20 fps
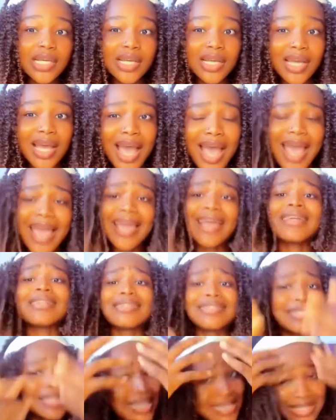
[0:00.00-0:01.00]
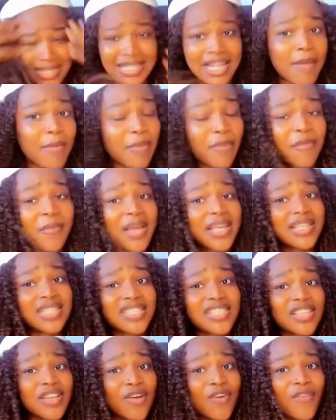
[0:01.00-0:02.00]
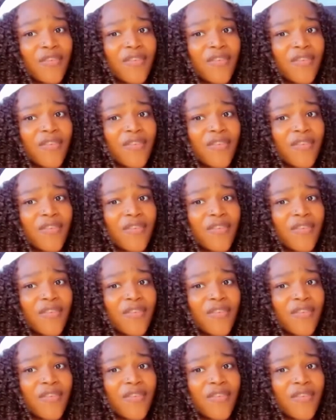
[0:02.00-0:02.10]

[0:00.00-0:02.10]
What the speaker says: I can't take snap of myself.